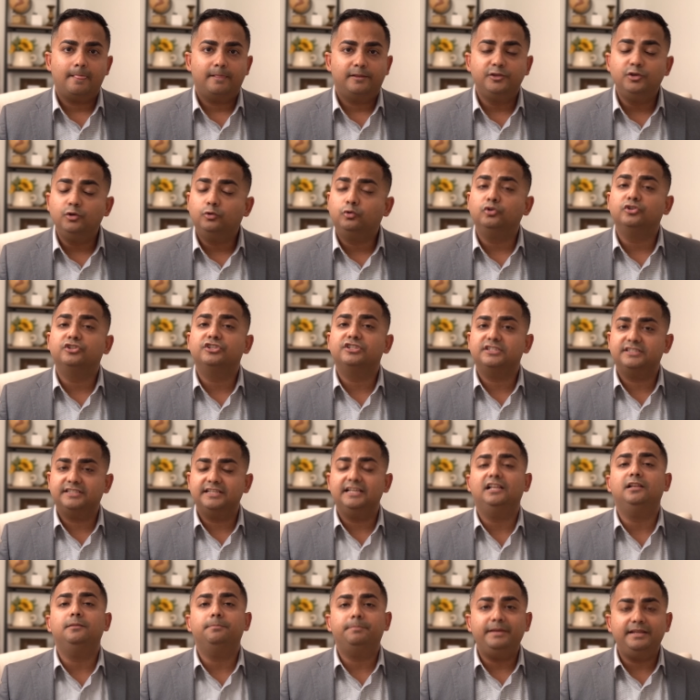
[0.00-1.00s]
you could
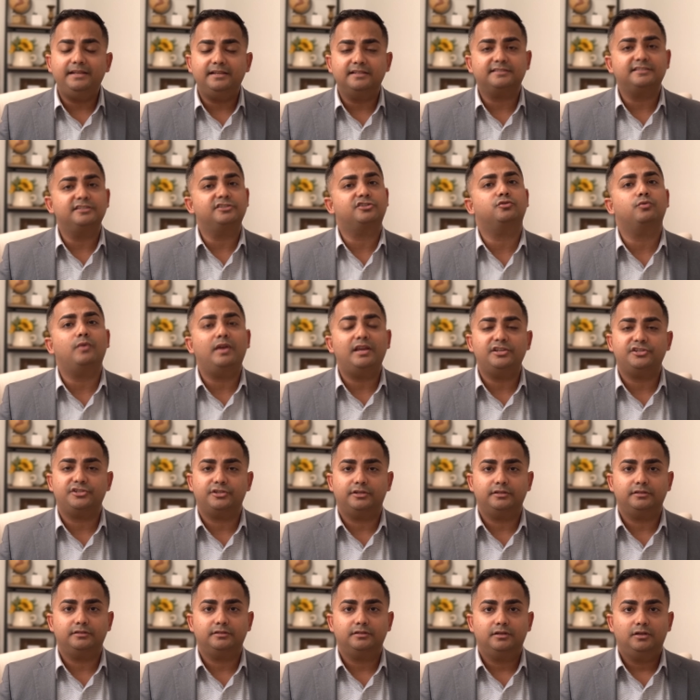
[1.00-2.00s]
still be in a
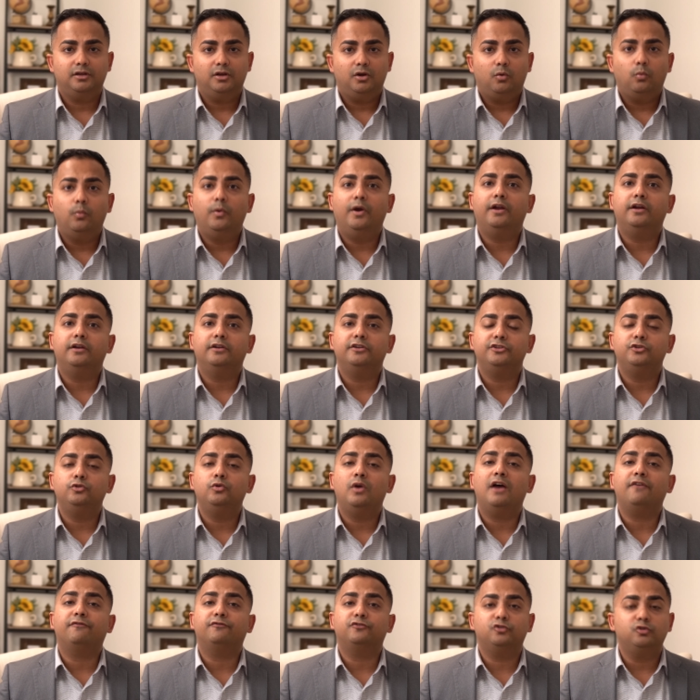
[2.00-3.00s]
situation where you
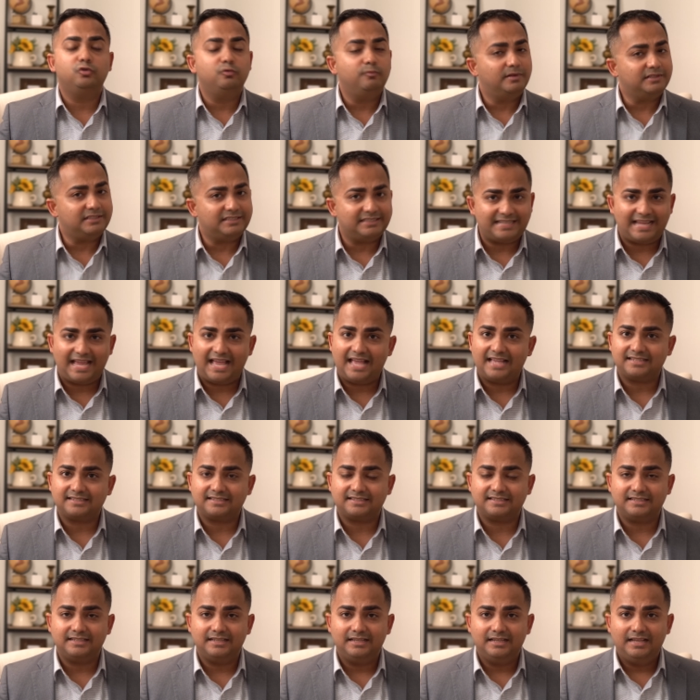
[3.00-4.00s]
have too much
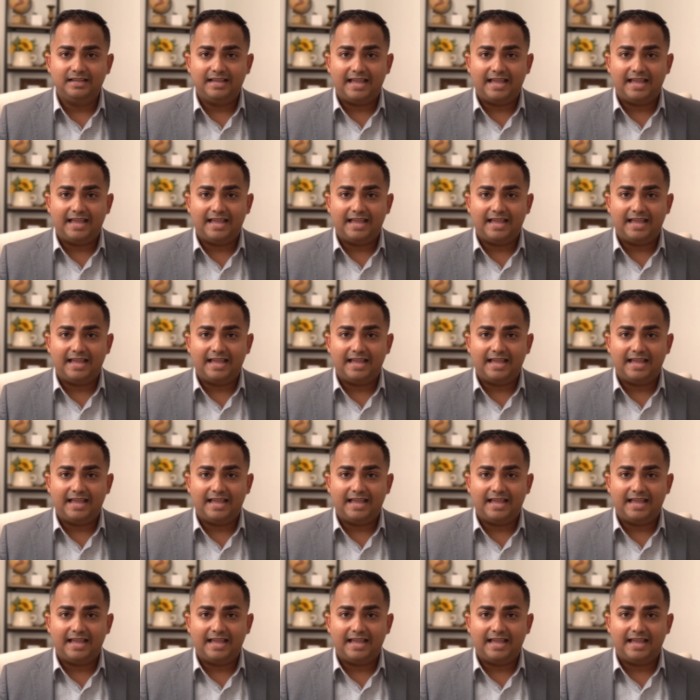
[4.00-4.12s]
tasks